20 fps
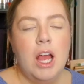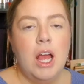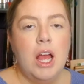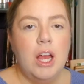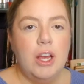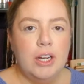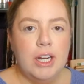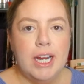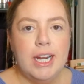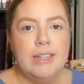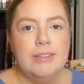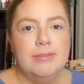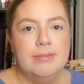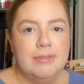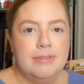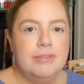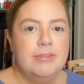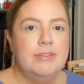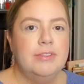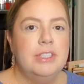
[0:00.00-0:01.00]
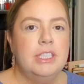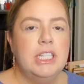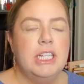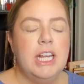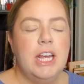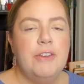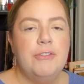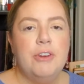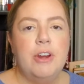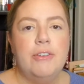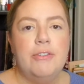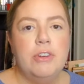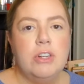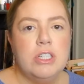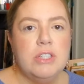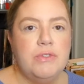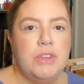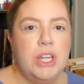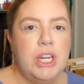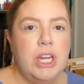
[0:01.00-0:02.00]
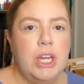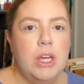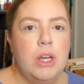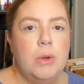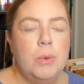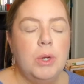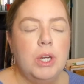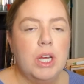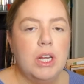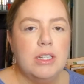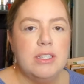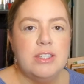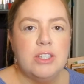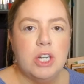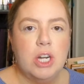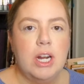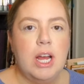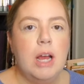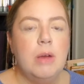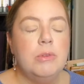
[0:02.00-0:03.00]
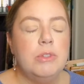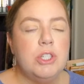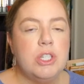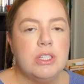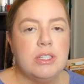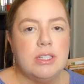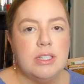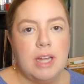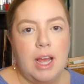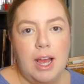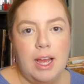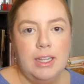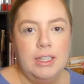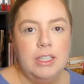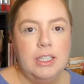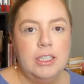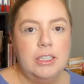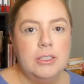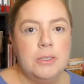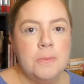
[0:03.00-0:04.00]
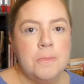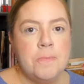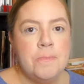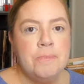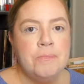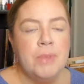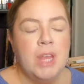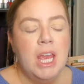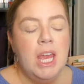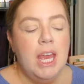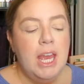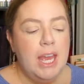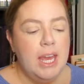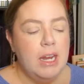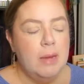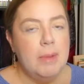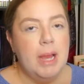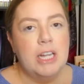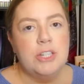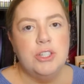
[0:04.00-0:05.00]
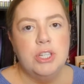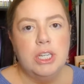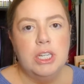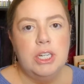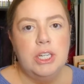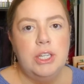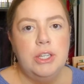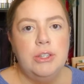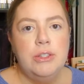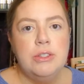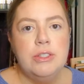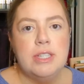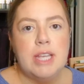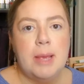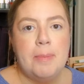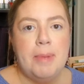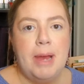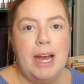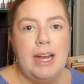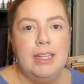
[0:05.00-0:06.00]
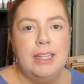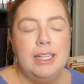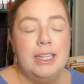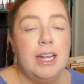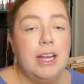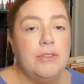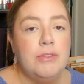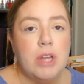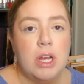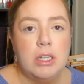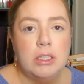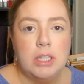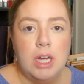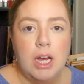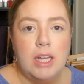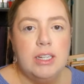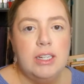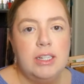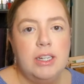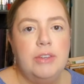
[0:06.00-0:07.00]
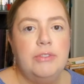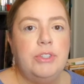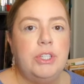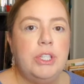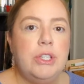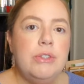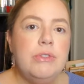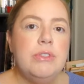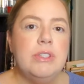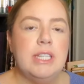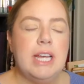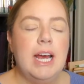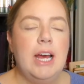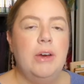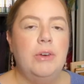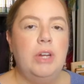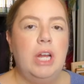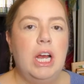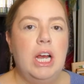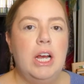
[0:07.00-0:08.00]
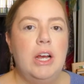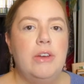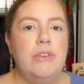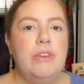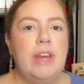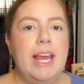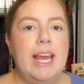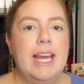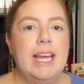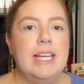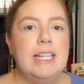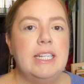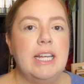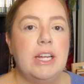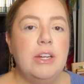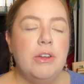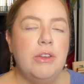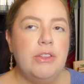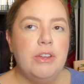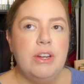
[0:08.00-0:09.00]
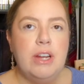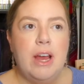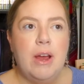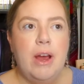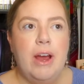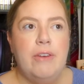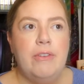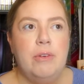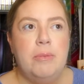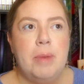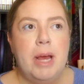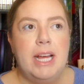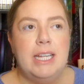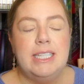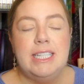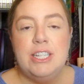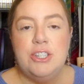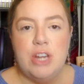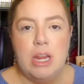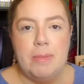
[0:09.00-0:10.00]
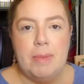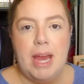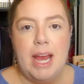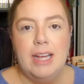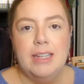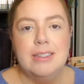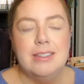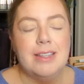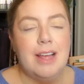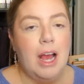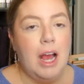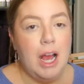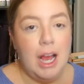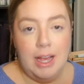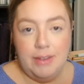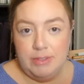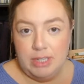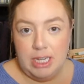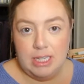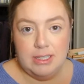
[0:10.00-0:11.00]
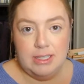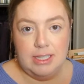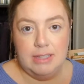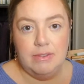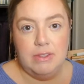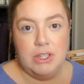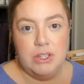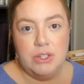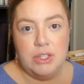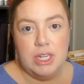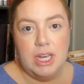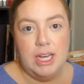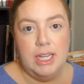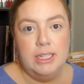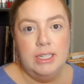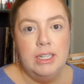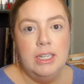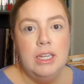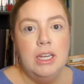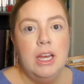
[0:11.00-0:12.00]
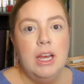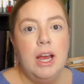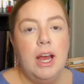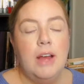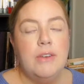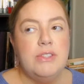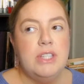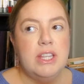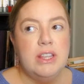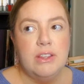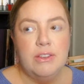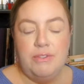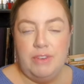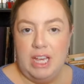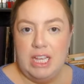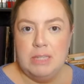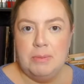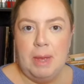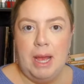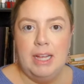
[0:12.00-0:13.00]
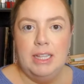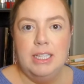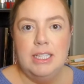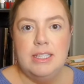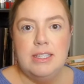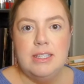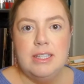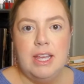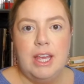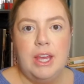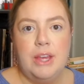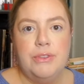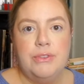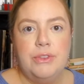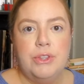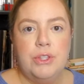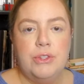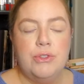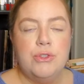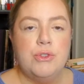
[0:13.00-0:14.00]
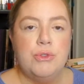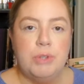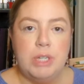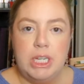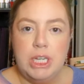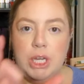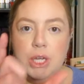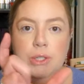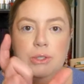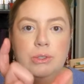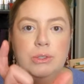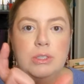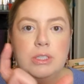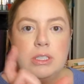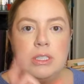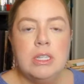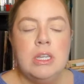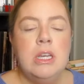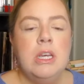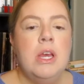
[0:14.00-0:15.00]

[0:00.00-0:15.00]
Alright, today for our first video, we're going to start out with just an eye look. And I'm actually going to use a palette I've not gotten enough use out of. And I know they now have them at TJ Maxx. I've not seen these yet. I've seen the face palettes and the trios.